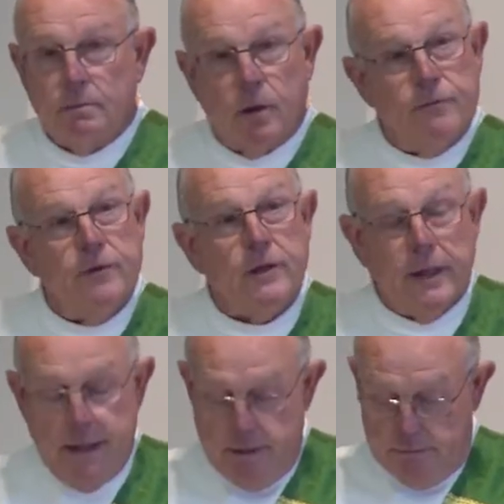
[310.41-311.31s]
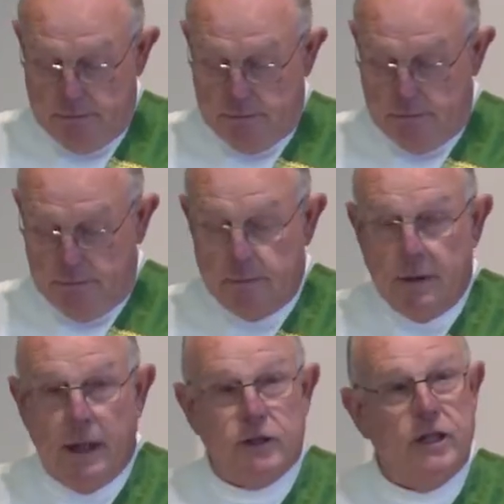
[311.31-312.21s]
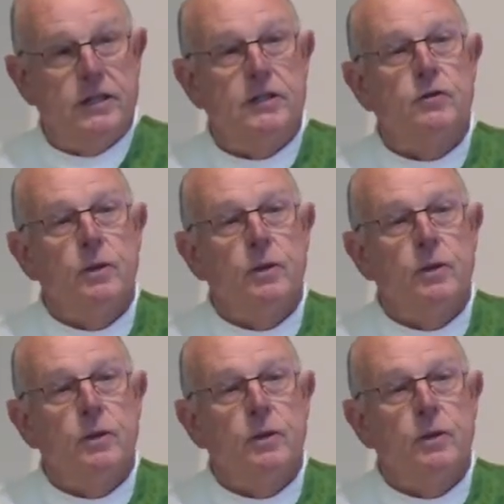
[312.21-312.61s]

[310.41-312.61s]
perfectly, and Jesus